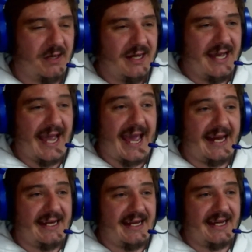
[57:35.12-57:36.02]

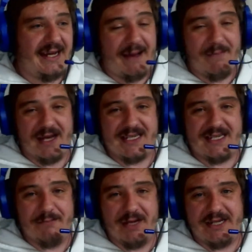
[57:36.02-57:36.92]
And I must
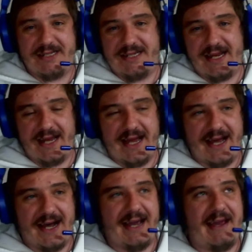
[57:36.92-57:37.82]
admit that
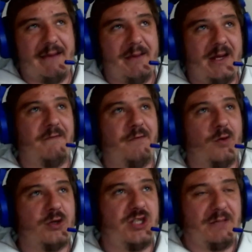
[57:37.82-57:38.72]
I am in a
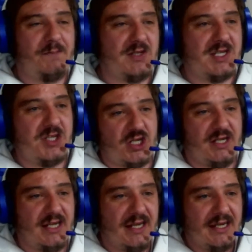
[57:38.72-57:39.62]
fortunate
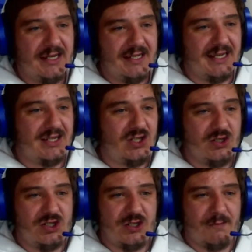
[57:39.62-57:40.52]
position that
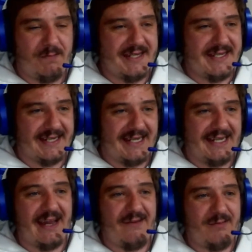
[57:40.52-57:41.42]
YouTube basically
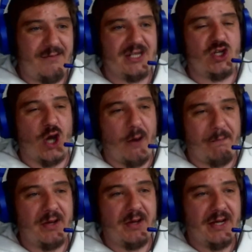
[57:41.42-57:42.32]
gave me a job,
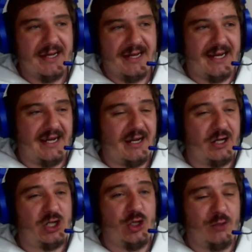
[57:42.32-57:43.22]
a
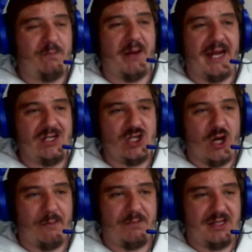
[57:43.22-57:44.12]
good paying job
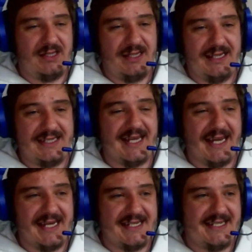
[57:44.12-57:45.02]
these
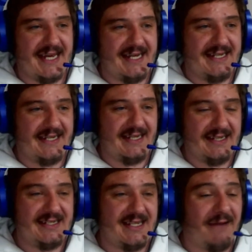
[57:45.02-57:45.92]
days. And
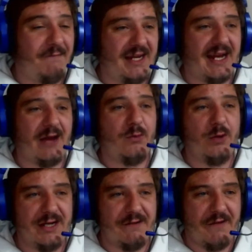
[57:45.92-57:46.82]
it's something that I
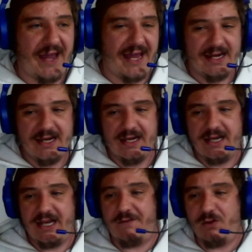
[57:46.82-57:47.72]
wouldn't have had
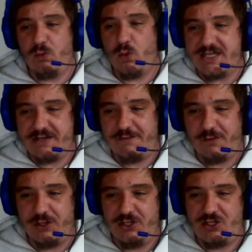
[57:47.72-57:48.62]
if it wasn't for
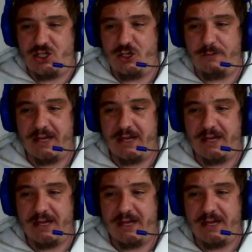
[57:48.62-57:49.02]
YouTube.